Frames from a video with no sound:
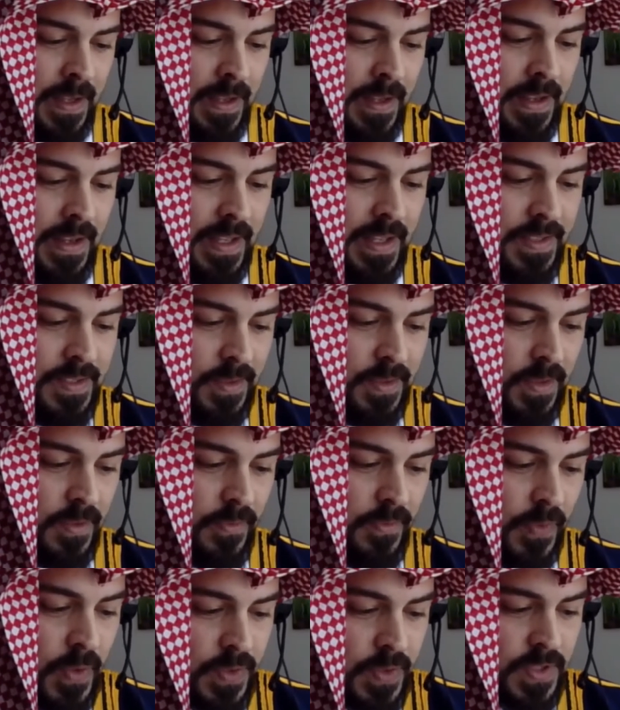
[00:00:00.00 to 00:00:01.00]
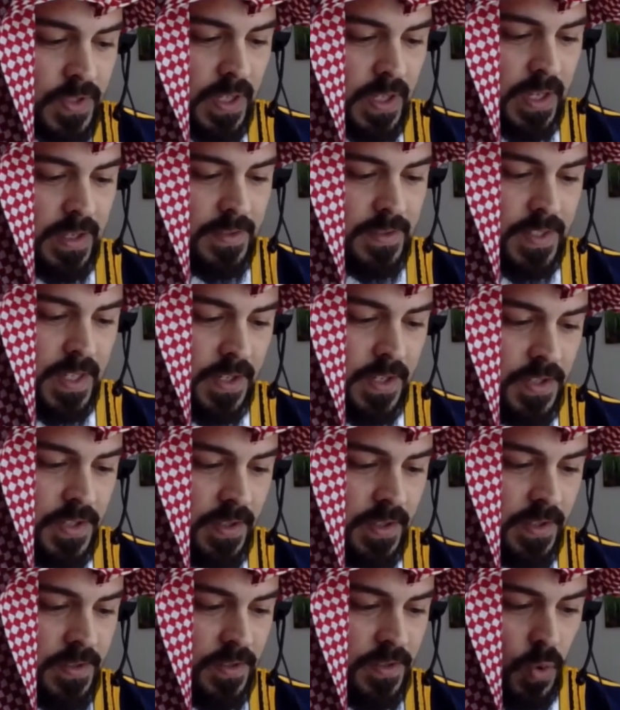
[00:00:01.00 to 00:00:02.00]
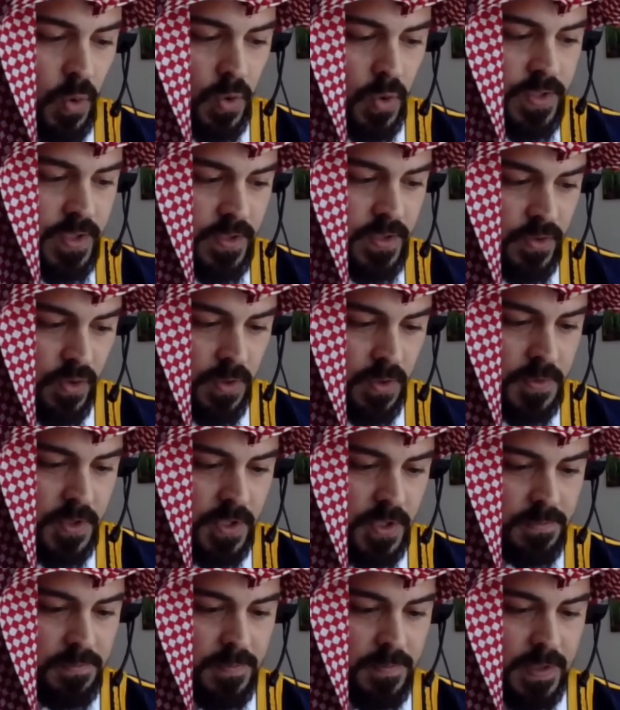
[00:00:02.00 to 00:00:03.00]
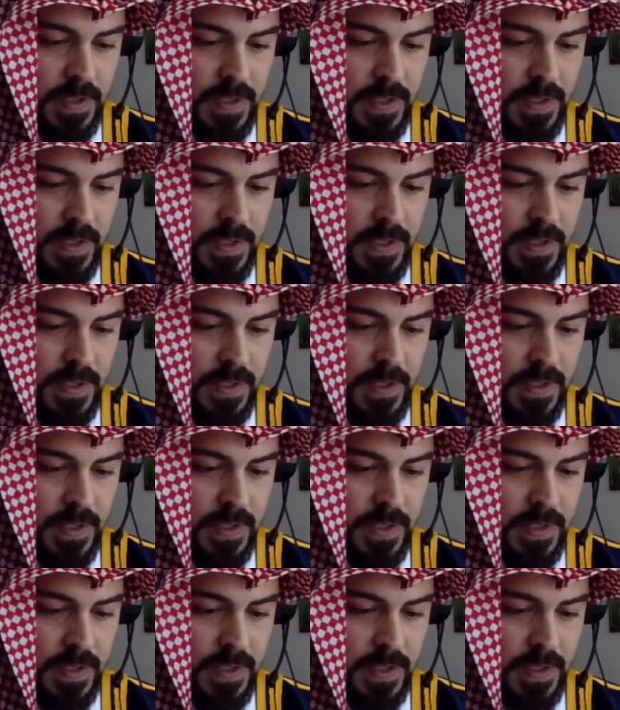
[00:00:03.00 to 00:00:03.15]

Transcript: And so the first section is course description.